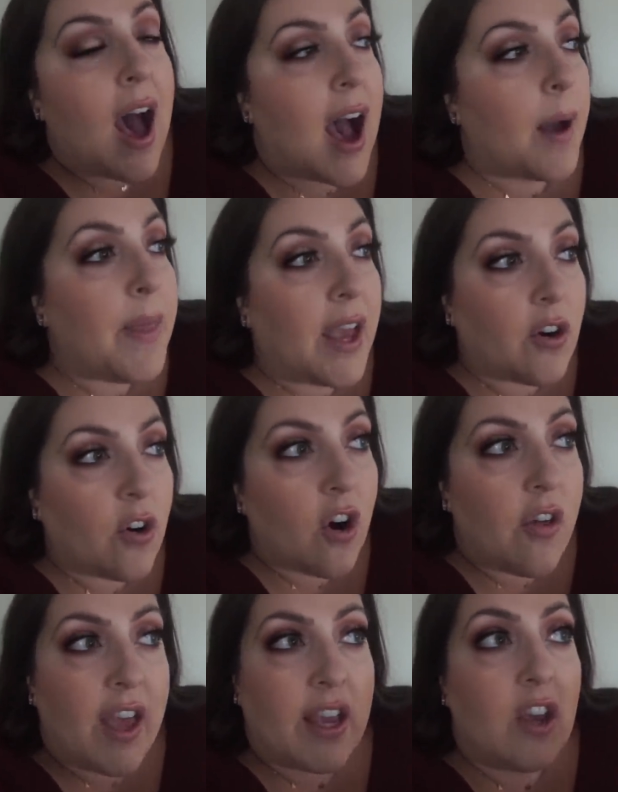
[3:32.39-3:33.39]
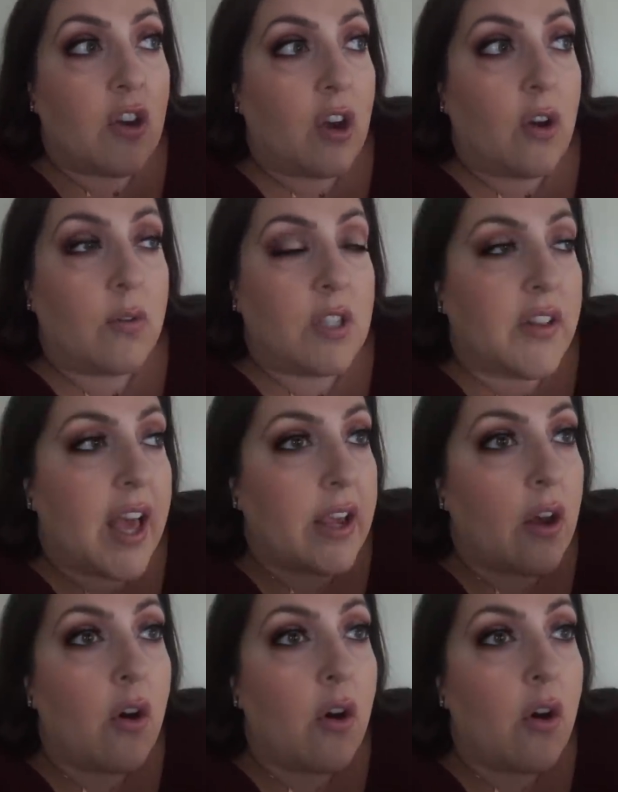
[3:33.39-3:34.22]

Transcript: I'm that girl that can go to like